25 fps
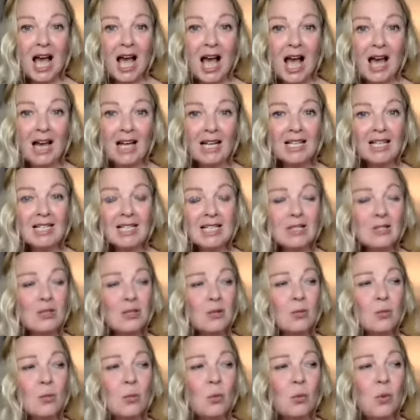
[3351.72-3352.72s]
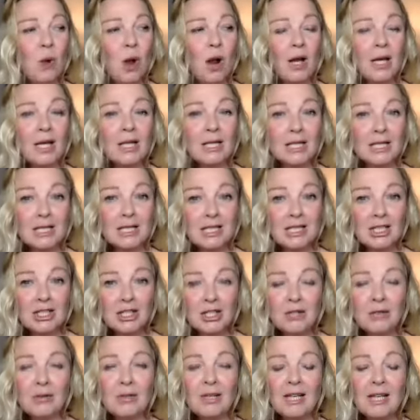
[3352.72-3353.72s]
And I said to him, why didn't
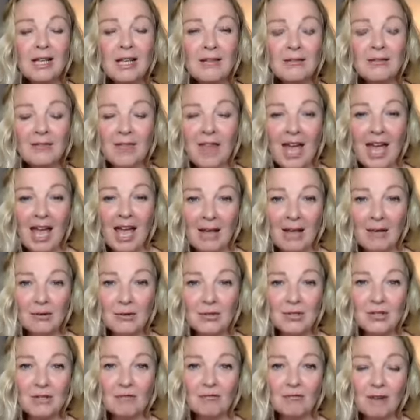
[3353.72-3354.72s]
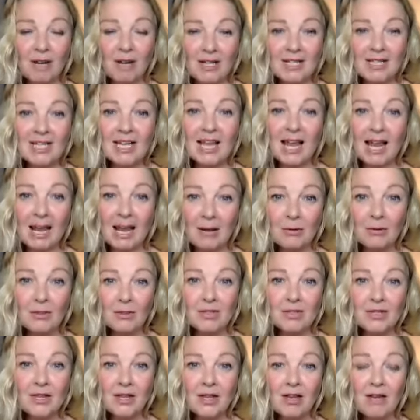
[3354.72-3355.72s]
you leave the house and rent it out
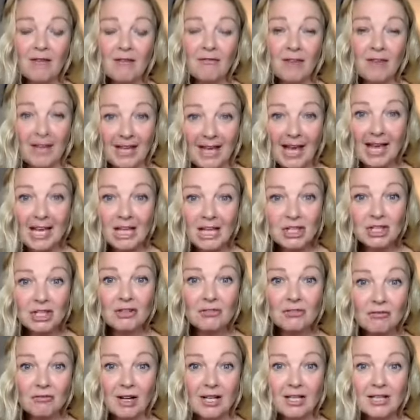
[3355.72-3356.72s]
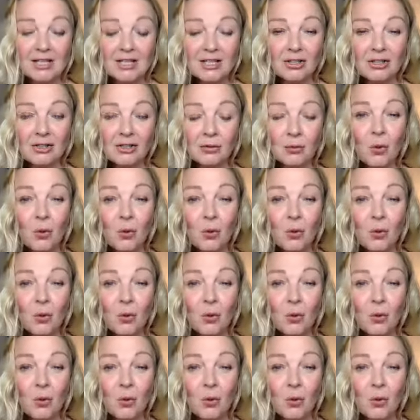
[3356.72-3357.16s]
as a vacation rental?